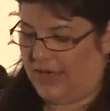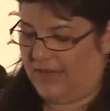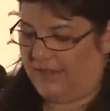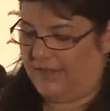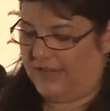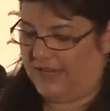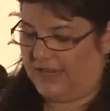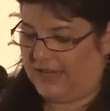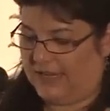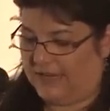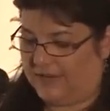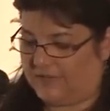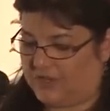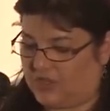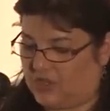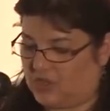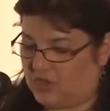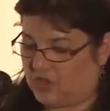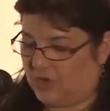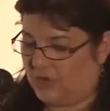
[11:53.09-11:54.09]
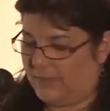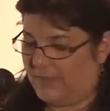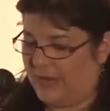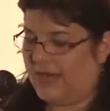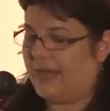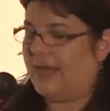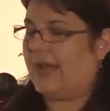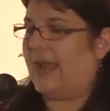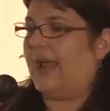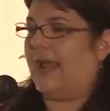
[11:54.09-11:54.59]
I think it gives
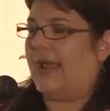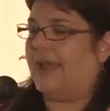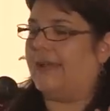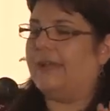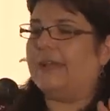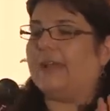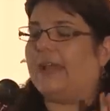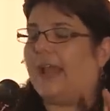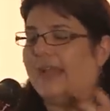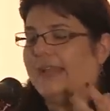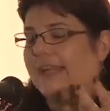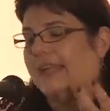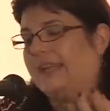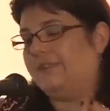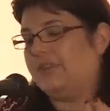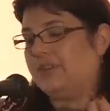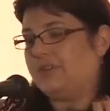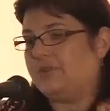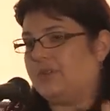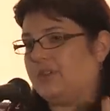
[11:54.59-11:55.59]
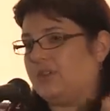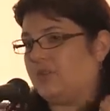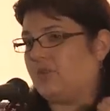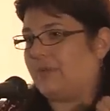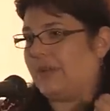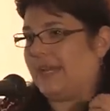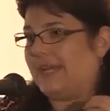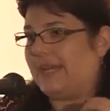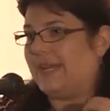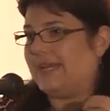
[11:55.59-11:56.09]
Sherman and, and even to a
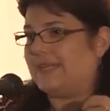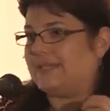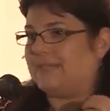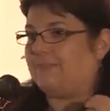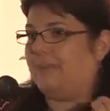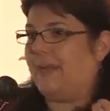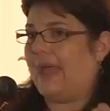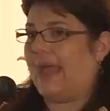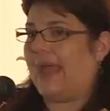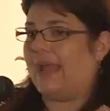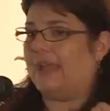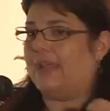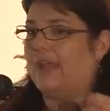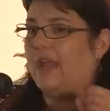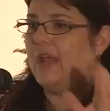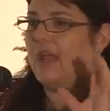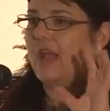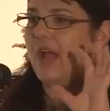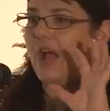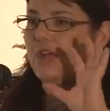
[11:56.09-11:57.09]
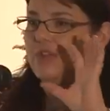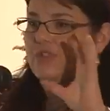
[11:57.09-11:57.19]
degree his men a